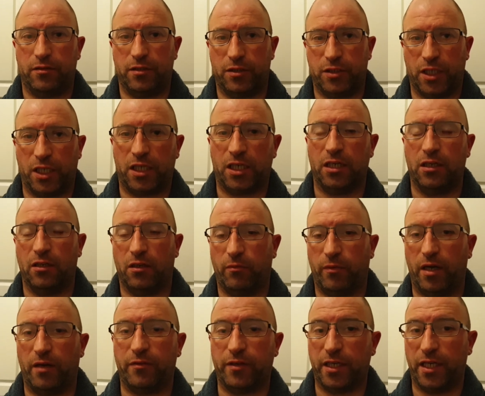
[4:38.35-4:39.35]
chicken or
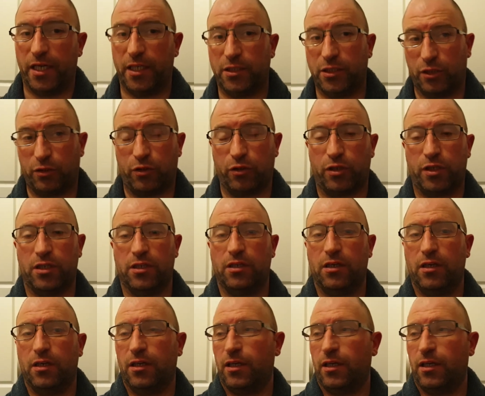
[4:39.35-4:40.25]
whatever it is you're cooking.